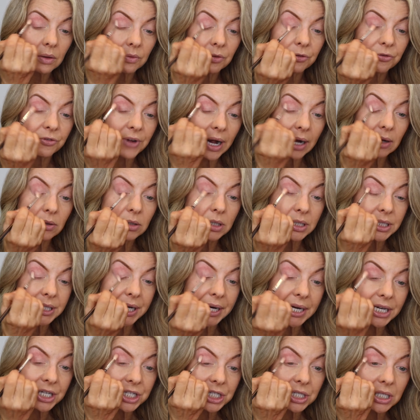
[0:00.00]

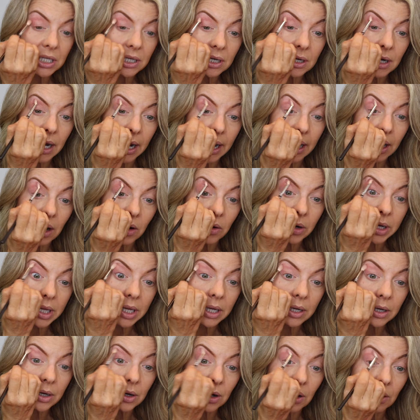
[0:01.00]
foundation out
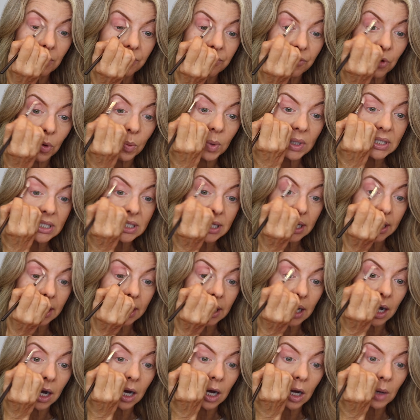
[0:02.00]
here for what's going to
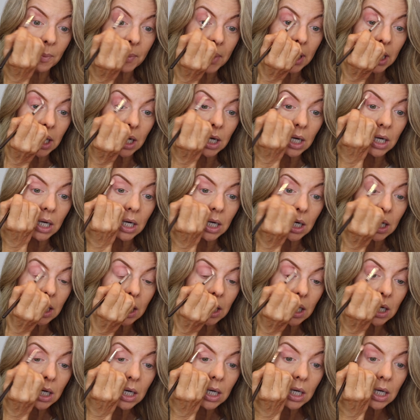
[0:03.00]
come
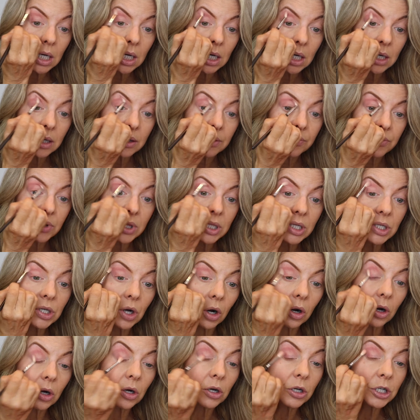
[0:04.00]
for the
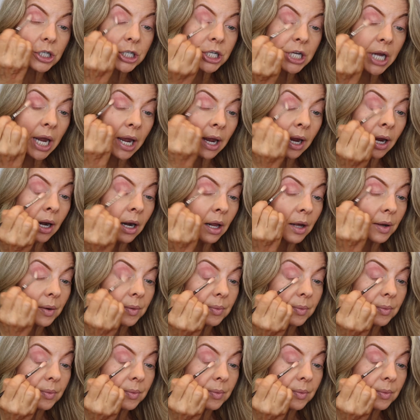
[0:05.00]
darker shade.